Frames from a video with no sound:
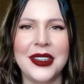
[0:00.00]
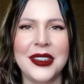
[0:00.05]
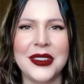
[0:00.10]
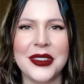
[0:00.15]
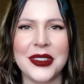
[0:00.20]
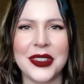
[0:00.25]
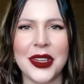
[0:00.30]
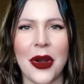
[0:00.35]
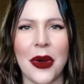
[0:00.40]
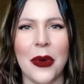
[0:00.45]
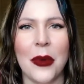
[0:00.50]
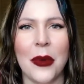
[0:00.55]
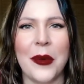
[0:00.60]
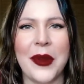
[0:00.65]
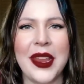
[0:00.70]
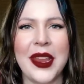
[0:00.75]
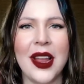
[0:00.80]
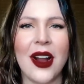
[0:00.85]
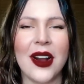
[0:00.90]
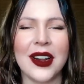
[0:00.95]
So,
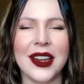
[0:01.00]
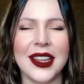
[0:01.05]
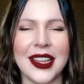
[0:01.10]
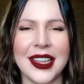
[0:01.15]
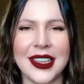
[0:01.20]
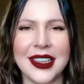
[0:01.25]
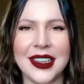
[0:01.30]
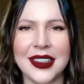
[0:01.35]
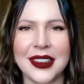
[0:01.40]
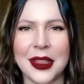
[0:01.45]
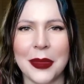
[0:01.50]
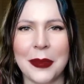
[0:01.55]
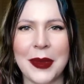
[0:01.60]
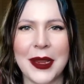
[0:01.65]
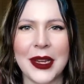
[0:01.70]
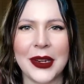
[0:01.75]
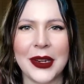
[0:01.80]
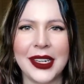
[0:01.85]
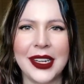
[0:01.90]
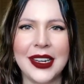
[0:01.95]
we are in the
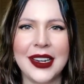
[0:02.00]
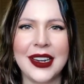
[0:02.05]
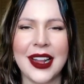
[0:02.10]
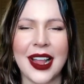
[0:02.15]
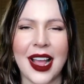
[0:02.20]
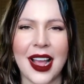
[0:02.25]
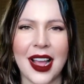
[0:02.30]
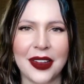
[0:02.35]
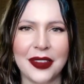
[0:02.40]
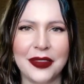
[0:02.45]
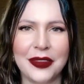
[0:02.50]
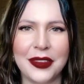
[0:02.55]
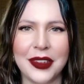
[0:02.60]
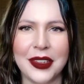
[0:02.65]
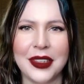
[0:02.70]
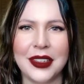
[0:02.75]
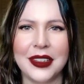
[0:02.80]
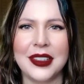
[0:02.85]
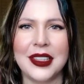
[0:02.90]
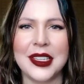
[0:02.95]
period of
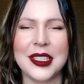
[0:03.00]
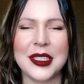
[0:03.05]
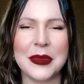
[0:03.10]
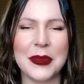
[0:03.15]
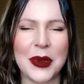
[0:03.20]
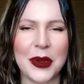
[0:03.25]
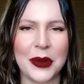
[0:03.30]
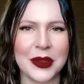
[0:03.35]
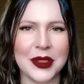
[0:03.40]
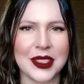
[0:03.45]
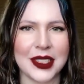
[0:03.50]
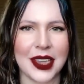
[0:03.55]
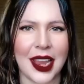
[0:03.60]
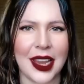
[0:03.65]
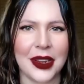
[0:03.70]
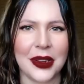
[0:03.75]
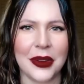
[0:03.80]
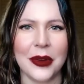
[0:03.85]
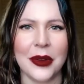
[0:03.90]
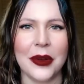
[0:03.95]
this moon
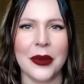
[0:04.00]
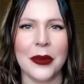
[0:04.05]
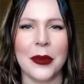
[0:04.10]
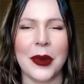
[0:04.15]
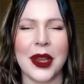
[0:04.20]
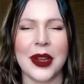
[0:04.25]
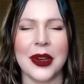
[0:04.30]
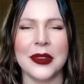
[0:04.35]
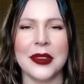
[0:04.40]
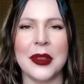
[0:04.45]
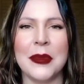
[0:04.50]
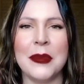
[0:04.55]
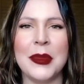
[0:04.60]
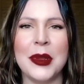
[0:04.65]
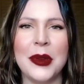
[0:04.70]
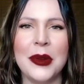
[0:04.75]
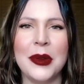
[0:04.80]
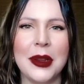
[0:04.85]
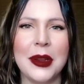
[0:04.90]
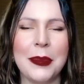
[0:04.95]
cycle where the
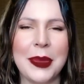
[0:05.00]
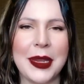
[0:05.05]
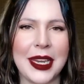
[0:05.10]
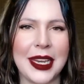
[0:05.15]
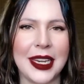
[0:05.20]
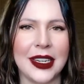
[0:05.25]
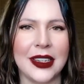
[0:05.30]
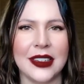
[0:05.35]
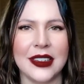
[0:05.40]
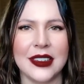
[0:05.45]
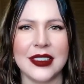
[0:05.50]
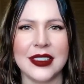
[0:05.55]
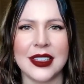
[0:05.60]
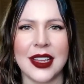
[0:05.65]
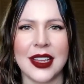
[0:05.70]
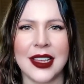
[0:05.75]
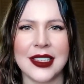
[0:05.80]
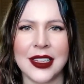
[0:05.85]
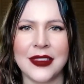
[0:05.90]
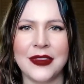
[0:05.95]
moon appears
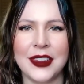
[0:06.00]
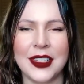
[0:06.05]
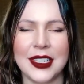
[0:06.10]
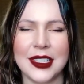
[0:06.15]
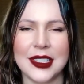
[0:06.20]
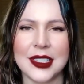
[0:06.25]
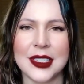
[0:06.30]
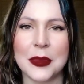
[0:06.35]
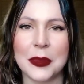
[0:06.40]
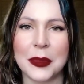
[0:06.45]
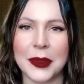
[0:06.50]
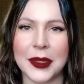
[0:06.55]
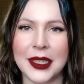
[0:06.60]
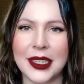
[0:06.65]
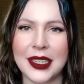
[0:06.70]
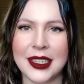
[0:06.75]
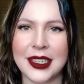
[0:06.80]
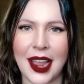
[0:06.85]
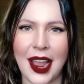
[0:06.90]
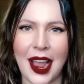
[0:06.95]
as if it is
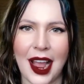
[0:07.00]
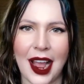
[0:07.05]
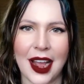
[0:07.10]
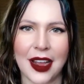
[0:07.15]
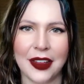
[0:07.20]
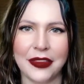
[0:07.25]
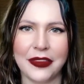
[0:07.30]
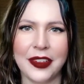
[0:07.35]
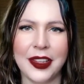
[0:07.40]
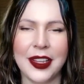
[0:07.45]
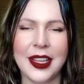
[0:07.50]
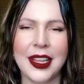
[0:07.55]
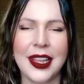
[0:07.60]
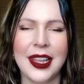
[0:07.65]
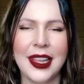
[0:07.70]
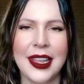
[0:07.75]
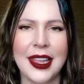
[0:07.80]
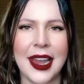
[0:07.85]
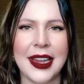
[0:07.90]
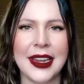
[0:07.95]
split in half,
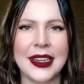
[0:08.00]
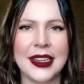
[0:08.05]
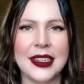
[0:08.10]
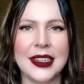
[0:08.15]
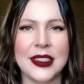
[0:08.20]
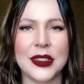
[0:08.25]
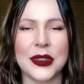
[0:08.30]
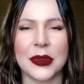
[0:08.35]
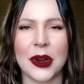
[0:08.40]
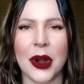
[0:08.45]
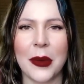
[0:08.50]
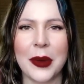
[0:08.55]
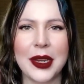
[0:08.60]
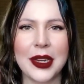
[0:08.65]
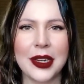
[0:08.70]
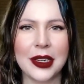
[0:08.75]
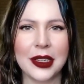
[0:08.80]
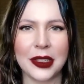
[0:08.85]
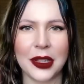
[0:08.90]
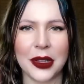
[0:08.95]
and it is
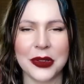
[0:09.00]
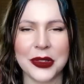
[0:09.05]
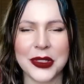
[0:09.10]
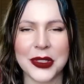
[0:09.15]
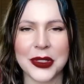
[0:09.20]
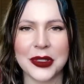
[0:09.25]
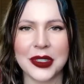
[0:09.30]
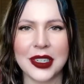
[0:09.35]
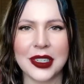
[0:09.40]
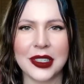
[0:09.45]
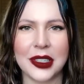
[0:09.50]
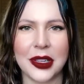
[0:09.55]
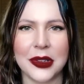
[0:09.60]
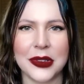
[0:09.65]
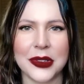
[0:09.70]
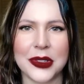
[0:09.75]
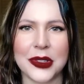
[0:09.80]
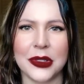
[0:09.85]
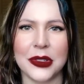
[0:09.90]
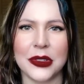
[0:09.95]
growing closer and
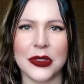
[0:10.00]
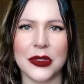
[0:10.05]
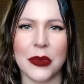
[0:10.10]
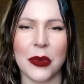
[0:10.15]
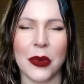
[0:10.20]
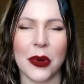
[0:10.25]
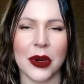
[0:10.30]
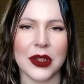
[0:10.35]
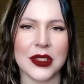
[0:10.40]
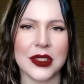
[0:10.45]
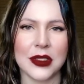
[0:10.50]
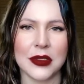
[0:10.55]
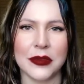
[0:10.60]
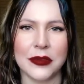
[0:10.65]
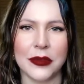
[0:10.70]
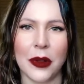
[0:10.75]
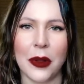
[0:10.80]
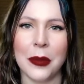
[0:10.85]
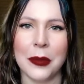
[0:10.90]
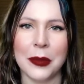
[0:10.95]
closer towards the
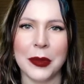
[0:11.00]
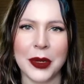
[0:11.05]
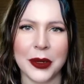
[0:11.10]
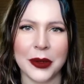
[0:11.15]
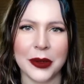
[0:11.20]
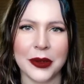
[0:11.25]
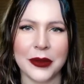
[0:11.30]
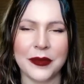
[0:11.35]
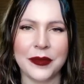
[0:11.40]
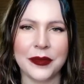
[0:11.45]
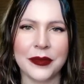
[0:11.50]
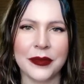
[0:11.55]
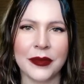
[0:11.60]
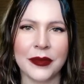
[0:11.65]
full moon.